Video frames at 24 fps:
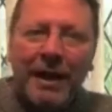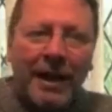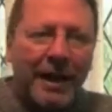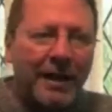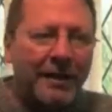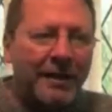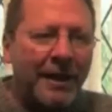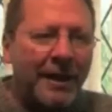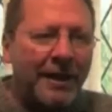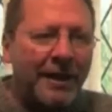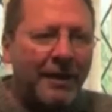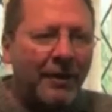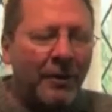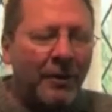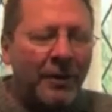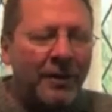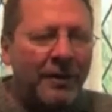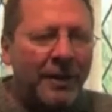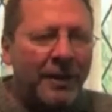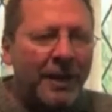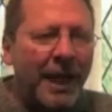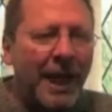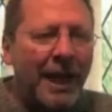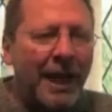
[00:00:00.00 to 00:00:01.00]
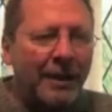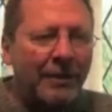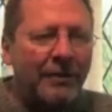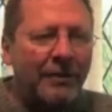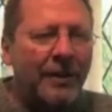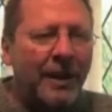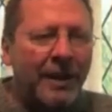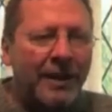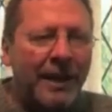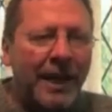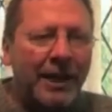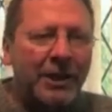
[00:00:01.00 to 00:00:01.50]
And then in the
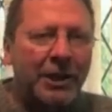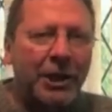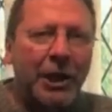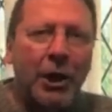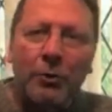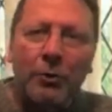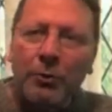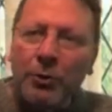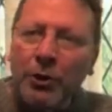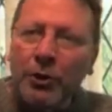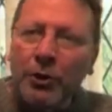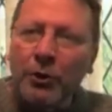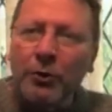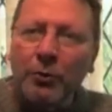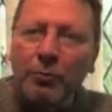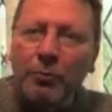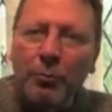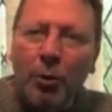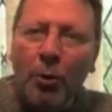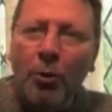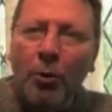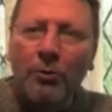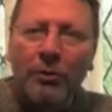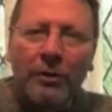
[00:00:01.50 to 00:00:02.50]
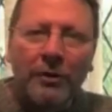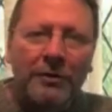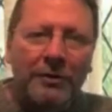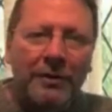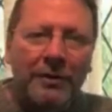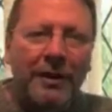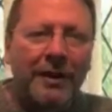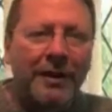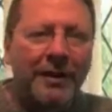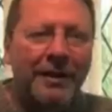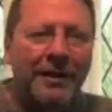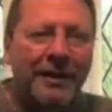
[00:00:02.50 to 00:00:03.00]
end, they'd actually owe you more
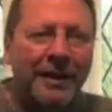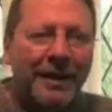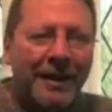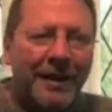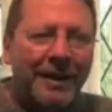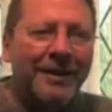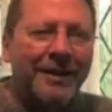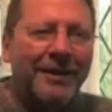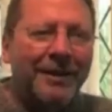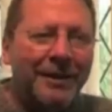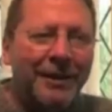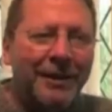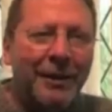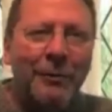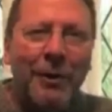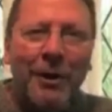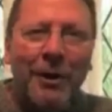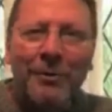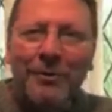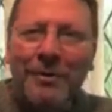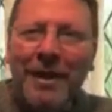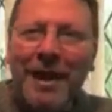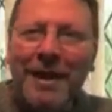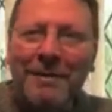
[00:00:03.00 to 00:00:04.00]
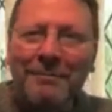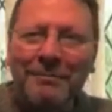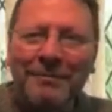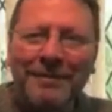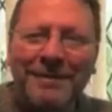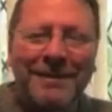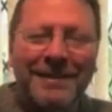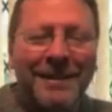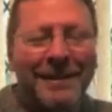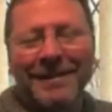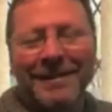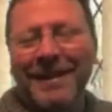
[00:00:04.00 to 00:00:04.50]
than you owe them,
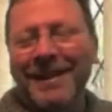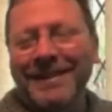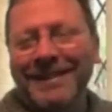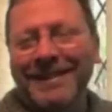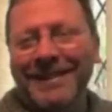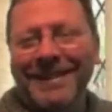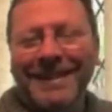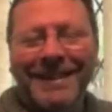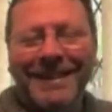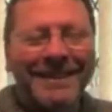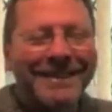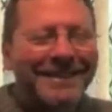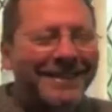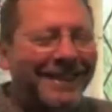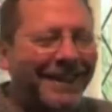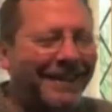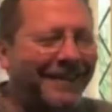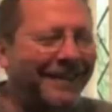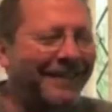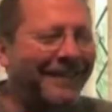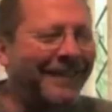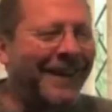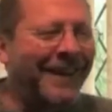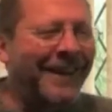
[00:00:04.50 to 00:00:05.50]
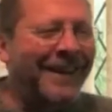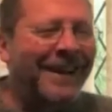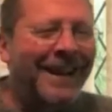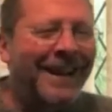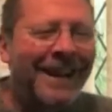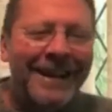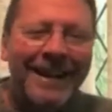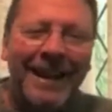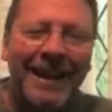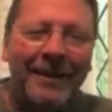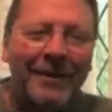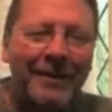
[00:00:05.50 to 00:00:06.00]
allegedly. So,
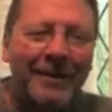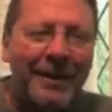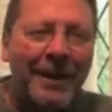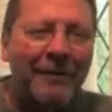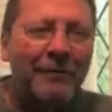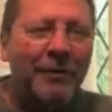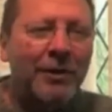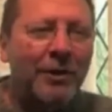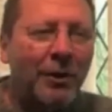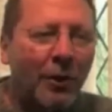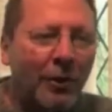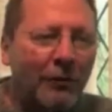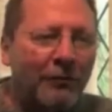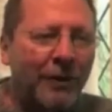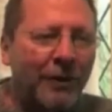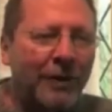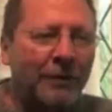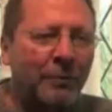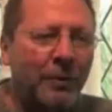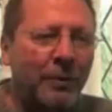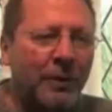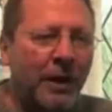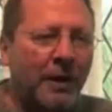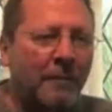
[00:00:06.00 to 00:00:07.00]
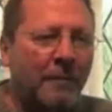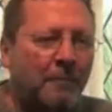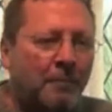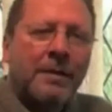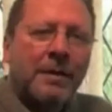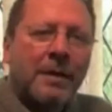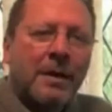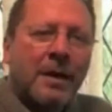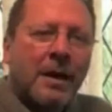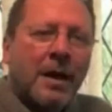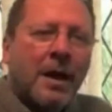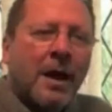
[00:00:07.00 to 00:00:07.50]
you can have a lot of fun with it.
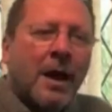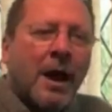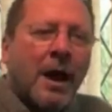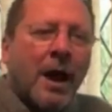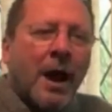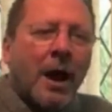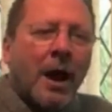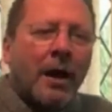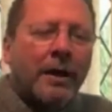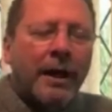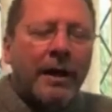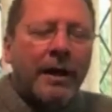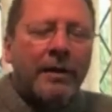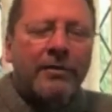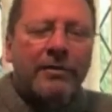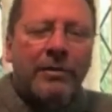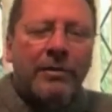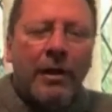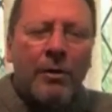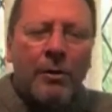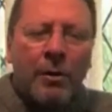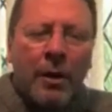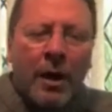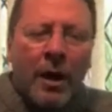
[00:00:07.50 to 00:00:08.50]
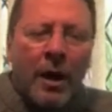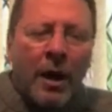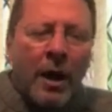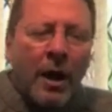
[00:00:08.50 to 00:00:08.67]
Okay, so